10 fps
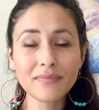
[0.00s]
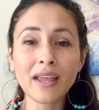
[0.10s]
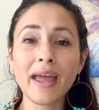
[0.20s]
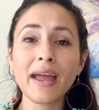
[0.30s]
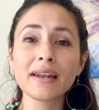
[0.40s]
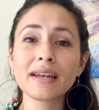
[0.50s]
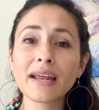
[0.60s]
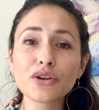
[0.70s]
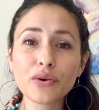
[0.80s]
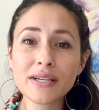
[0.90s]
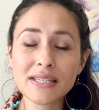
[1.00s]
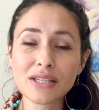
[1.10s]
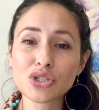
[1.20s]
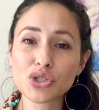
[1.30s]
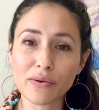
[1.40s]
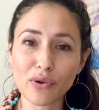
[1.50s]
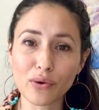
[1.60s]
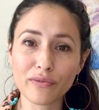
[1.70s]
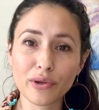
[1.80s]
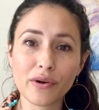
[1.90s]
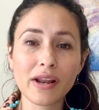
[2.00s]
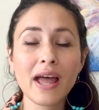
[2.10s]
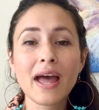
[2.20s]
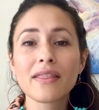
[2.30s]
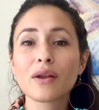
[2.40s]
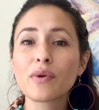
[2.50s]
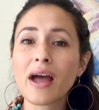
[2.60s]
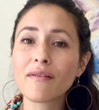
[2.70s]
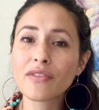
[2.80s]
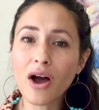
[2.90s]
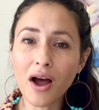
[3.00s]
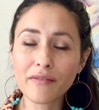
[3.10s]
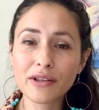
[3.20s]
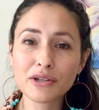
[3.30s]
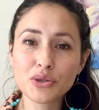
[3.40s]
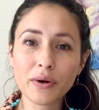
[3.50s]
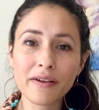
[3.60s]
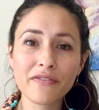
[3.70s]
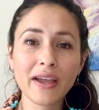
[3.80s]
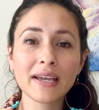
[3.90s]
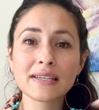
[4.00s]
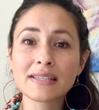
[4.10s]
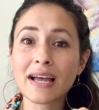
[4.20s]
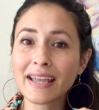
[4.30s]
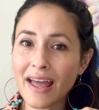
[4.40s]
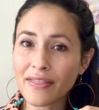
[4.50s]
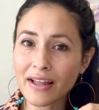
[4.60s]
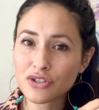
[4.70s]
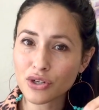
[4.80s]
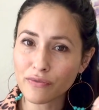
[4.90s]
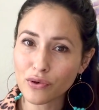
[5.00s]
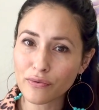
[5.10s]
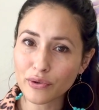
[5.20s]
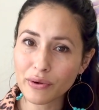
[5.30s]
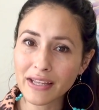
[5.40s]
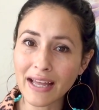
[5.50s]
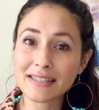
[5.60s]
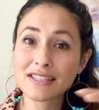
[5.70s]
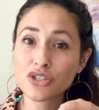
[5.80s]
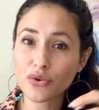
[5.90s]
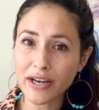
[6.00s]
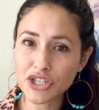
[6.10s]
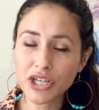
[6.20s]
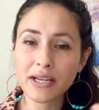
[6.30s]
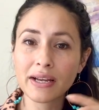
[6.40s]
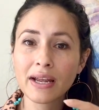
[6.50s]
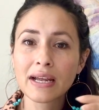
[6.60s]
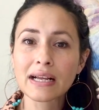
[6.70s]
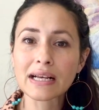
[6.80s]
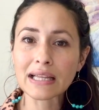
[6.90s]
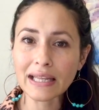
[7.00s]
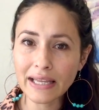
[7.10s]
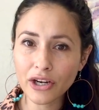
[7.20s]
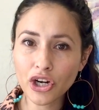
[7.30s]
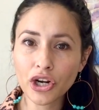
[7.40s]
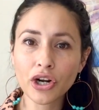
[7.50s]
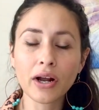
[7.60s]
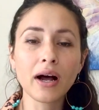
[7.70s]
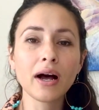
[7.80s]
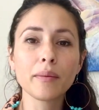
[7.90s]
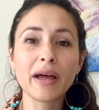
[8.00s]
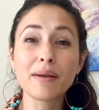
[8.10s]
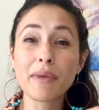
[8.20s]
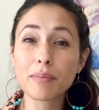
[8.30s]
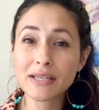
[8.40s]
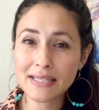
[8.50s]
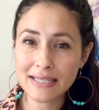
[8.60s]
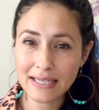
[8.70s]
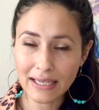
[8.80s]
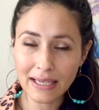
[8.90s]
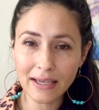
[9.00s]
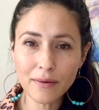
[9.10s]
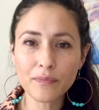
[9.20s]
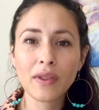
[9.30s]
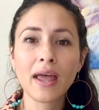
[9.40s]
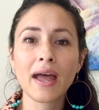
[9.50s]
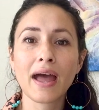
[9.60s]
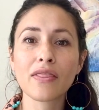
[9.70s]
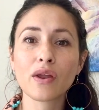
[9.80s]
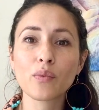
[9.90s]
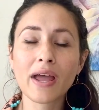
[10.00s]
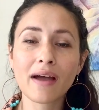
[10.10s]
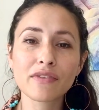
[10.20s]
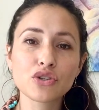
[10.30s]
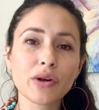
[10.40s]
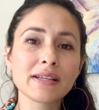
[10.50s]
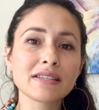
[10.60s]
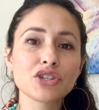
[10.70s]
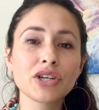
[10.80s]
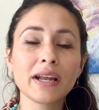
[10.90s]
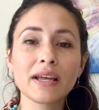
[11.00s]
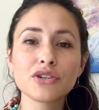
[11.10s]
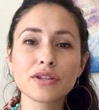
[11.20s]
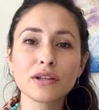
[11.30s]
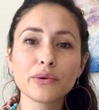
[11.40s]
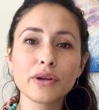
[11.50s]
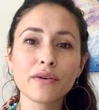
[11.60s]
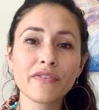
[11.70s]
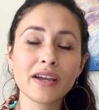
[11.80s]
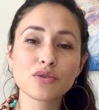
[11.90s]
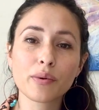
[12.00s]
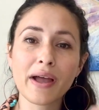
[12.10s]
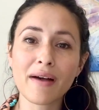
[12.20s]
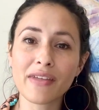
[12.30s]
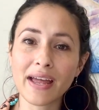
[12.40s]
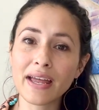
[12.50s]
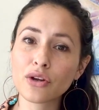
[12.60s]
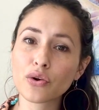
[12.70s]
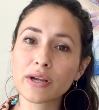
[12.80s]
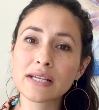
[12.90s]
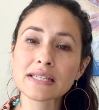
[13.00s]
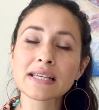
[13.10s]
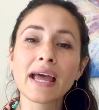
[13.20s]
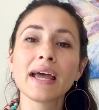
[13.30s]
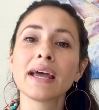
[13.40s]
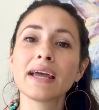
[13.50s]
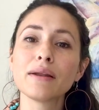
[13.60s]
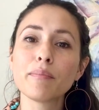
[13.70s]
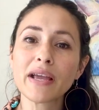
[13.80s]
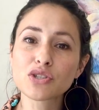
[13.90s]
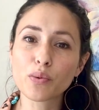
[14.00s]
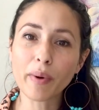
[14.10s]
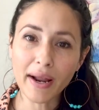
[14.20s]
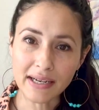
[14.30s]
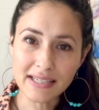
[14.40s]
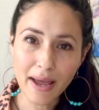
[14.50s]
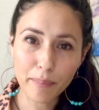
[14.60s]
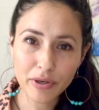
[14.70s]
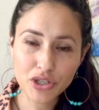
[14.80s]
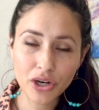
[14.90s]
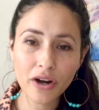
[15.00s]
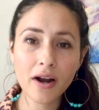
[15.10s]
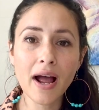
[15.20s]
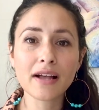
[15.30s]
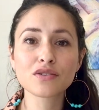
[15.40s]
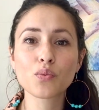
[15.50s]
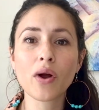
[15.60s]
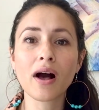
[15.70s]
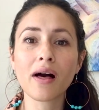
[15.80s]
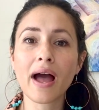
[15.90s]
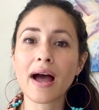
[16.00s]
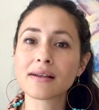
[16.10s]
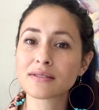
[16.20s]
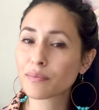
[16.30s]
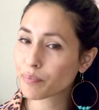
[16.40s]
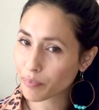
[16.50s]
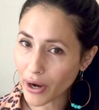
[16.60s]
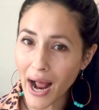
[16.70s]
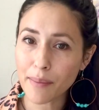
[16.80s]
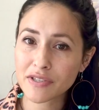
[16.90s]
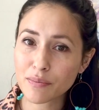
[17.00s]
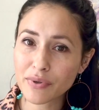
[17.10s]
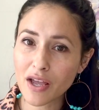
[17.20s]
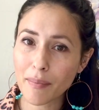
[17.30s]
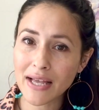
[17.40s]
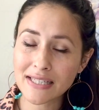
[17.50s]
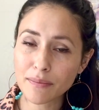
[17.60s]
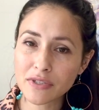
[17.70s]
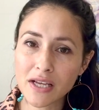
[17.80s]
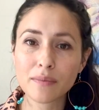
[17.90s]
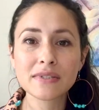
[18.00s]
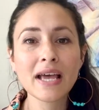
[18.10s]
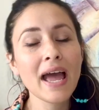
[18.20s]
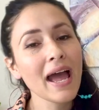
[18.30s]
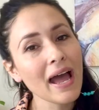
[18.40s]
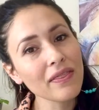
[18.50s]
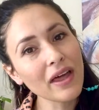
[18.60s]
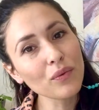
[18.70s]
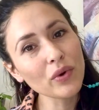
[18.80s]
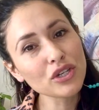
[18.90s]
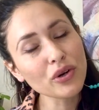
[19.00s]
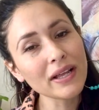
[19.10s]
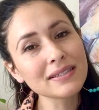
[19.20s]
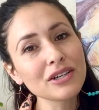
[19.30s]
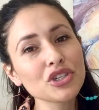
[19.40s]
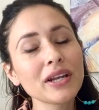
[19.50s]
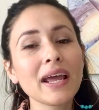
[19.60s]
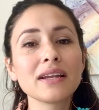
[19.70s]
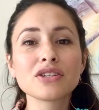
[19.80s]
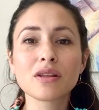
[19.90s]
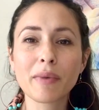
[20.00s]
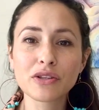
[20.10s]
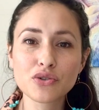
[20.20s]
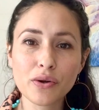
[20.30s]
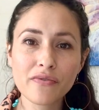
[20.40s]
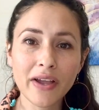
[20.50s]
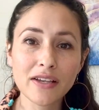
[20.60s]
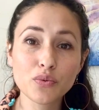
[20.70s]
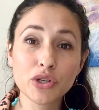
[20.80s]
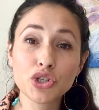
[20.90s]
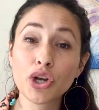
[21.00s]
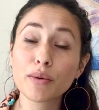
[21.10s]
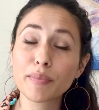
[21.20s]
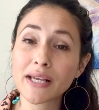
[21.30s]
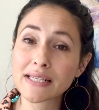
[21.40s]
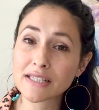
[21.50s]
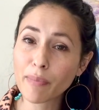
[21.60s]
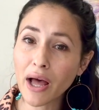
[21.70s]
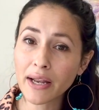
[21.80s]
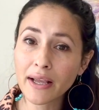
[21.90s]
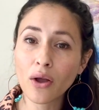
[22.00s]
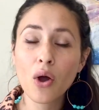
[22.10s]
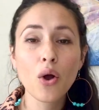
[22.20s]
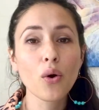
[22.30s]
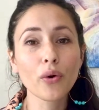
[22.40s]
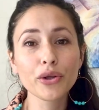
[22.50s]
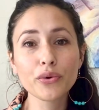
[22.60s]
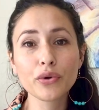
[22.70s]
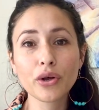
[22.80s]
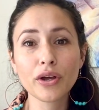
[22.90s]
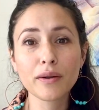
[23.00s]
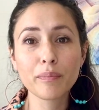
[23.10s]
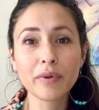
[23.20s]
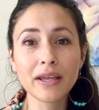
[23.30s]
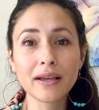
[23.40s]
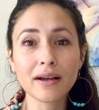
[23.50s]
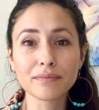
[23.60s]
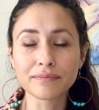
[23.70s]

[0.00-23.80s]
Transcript: and an increase in cervical fluid. Then we have the ovulatory phase. Again, that cervical fluid gets stretchy, clear, and maybe sticky. And then we have the transition into the luteal phase where we have that increase in basal body temperature as well as perhaps some PMS symptoms, and then we transition into the menstrual phase, which could be spotting, or you could be